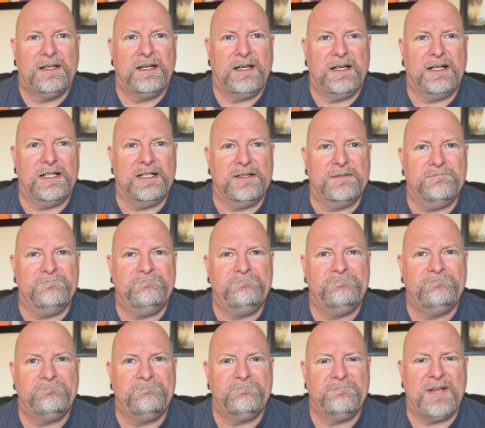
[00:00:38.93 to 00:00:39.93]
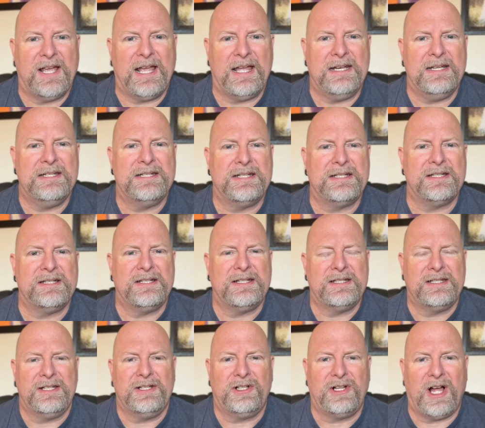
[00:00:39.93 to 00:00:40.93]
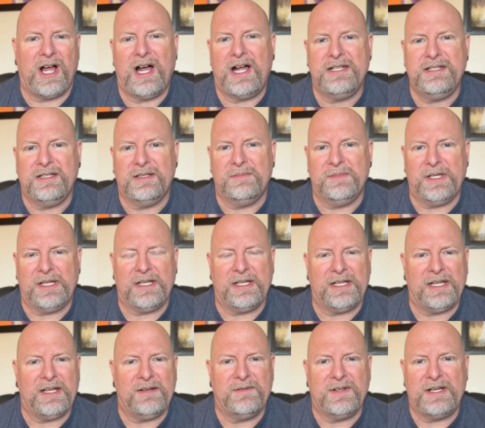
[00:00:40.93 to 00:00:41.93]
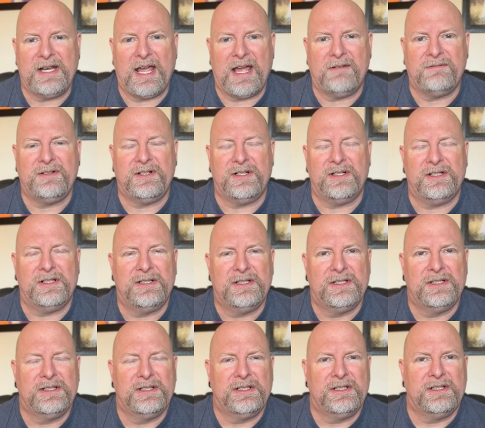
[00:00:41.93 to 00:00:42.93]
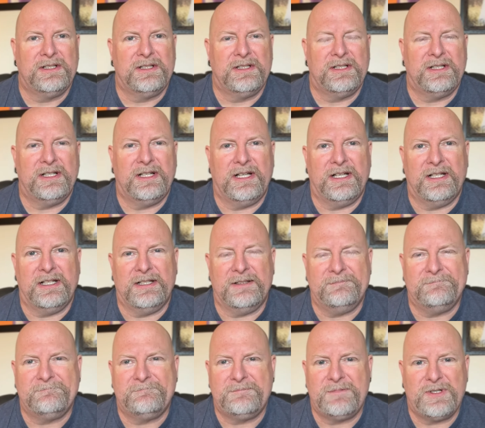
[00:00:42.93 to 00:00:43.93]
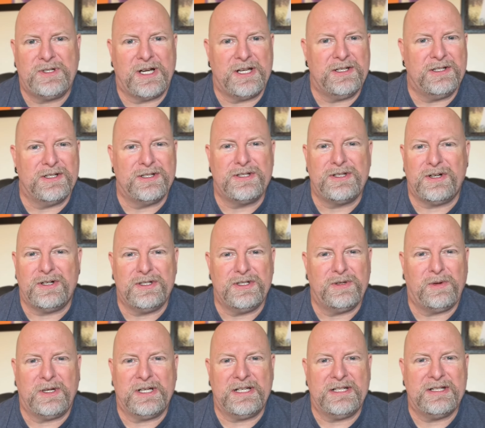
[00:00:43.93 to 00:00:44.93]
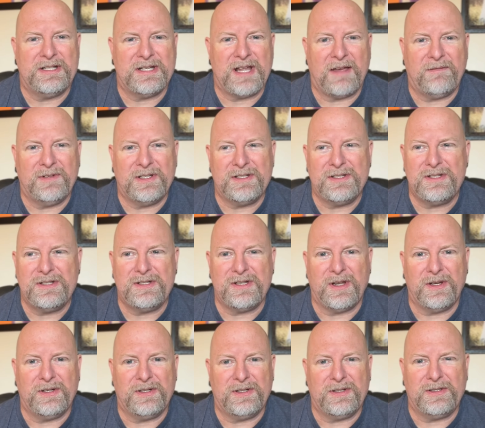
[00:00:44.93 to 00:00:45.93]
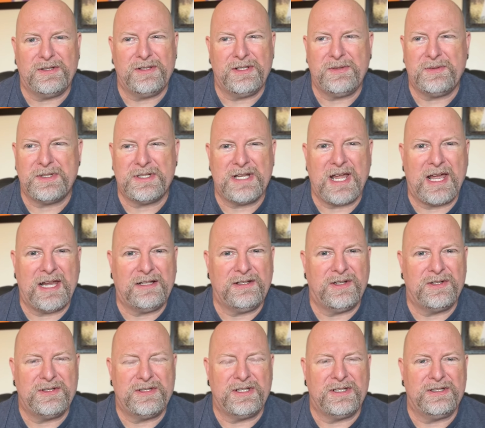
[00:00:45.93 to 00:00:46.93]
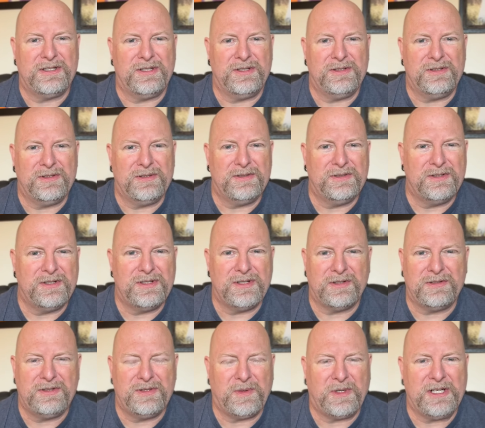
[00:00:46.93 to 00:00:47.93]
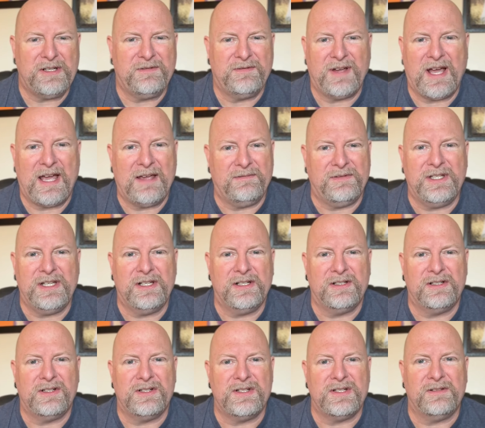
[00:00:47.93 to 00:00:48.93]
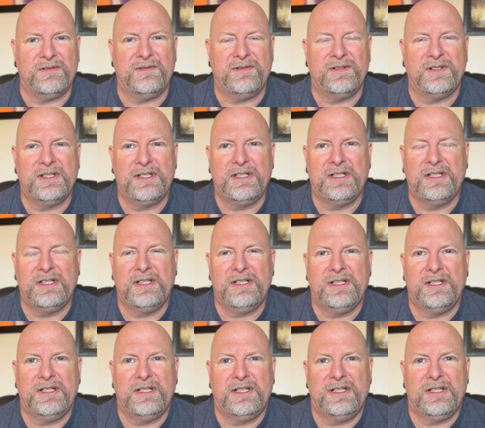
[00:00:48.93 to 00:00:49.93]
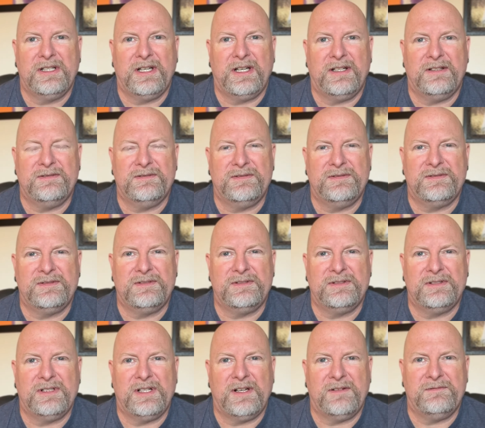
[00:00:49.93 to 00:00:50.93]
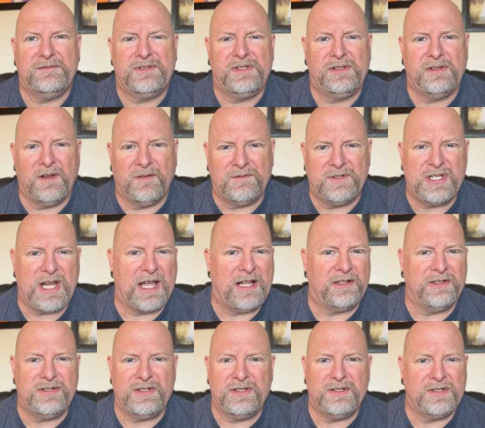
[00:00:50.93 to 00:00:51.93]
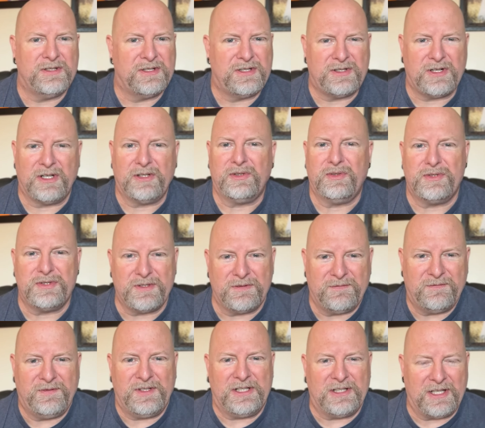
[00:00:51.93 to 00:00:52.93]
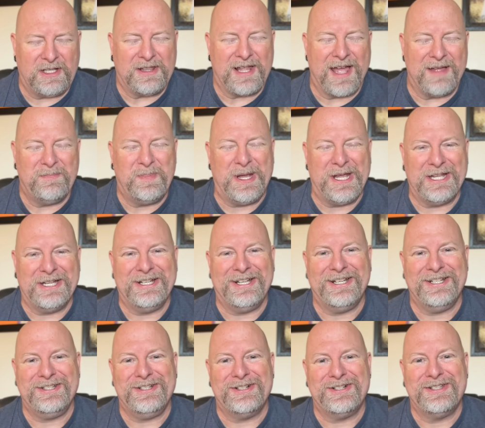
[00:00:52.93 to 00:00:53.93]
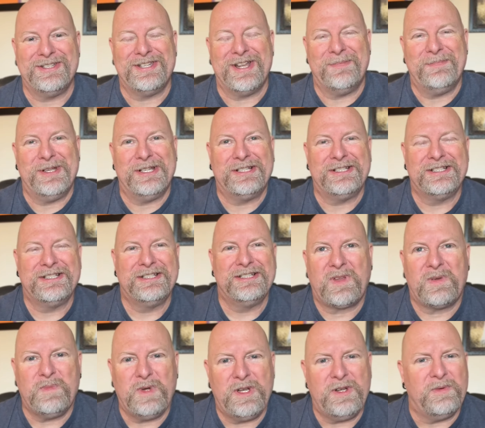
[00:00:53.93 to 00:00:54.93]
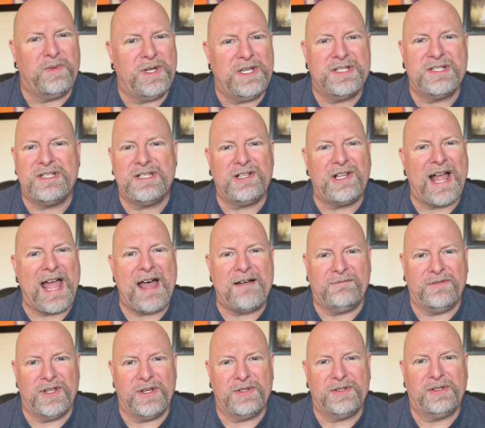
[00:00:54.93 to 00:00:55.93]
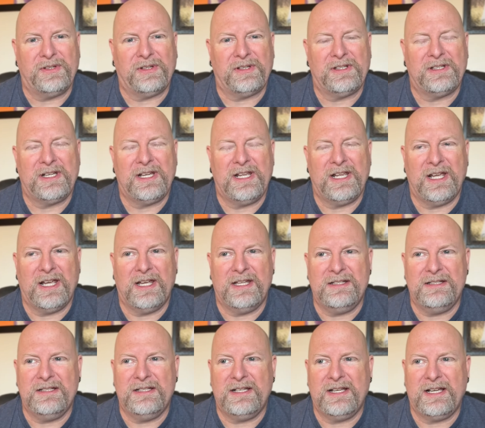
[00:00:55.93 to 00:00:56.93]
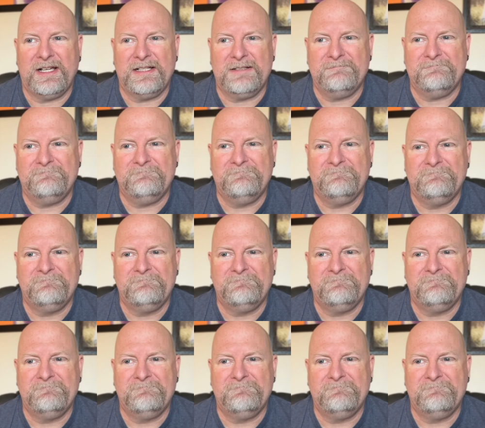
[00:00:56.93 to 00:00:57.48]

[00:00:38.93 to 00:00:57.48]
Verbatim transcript: Um, and it's still odd to me, even after uh, Trent just turned 27, so he was diagnosed at two. So 25 years of, of, of, of challenges and struggles and feeling that pit in your stomach. We, we still have those. And um,